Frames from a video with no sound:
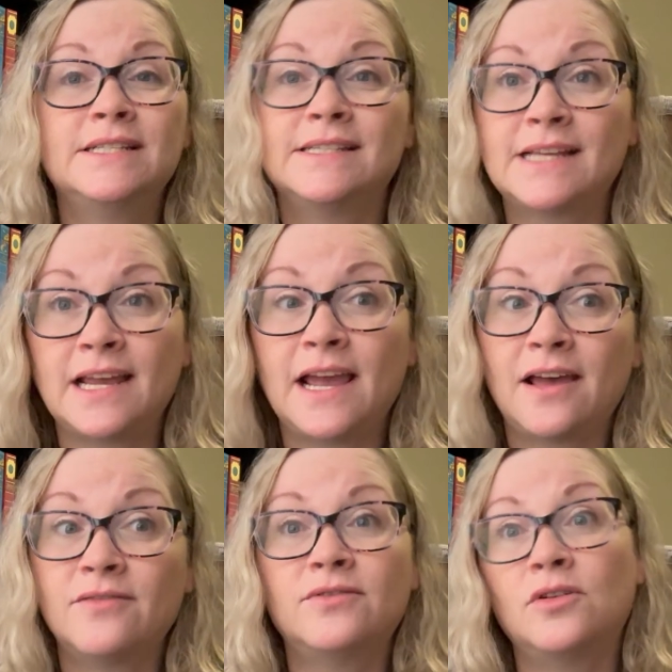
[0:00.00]
since I
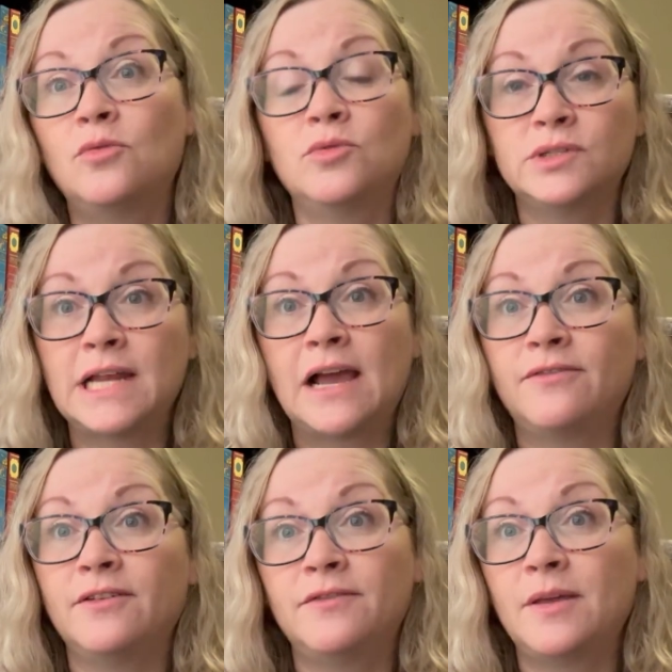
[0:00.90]
have almost
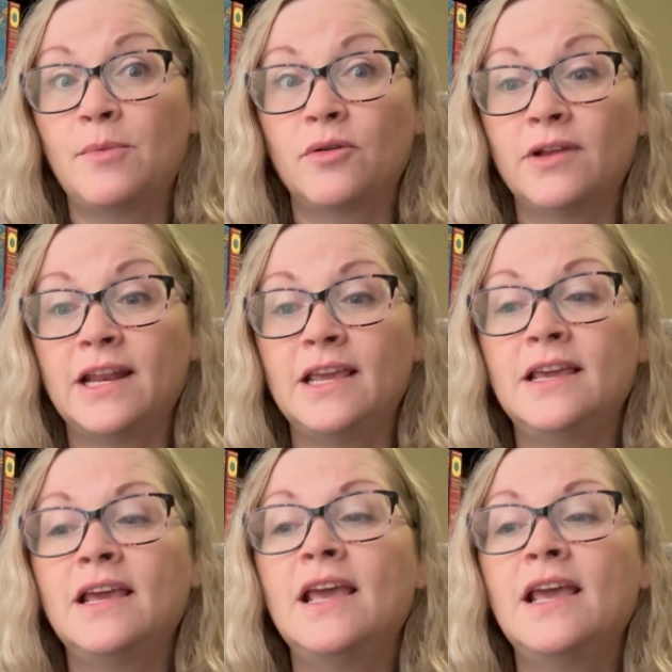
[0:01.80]
half of them already.